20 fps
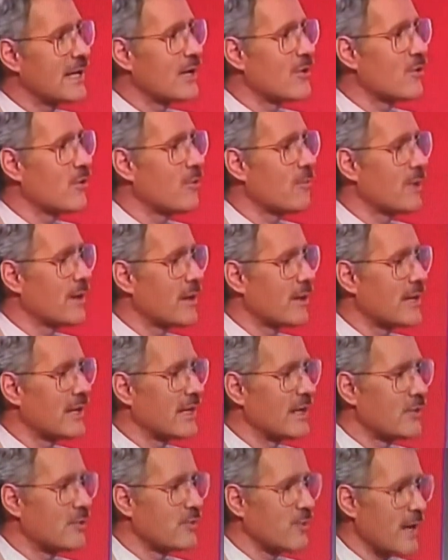hero
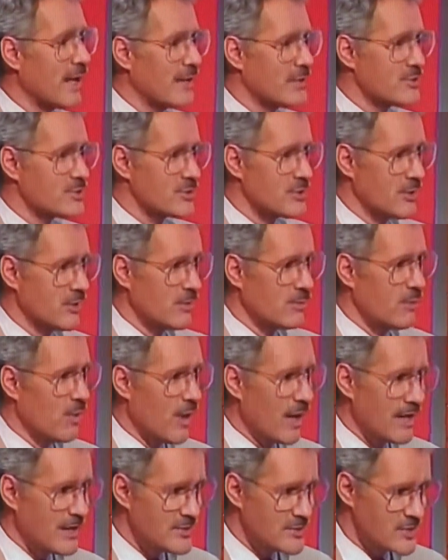buried in Grant's tomb
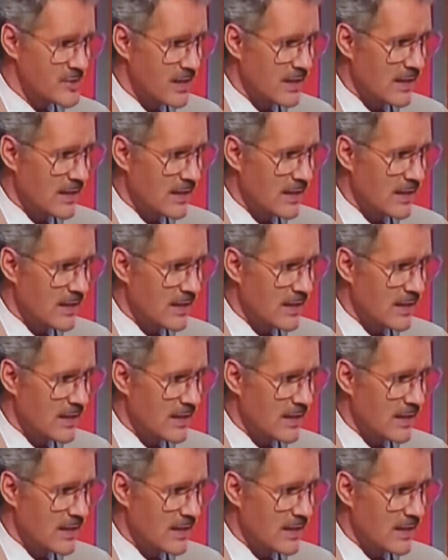was,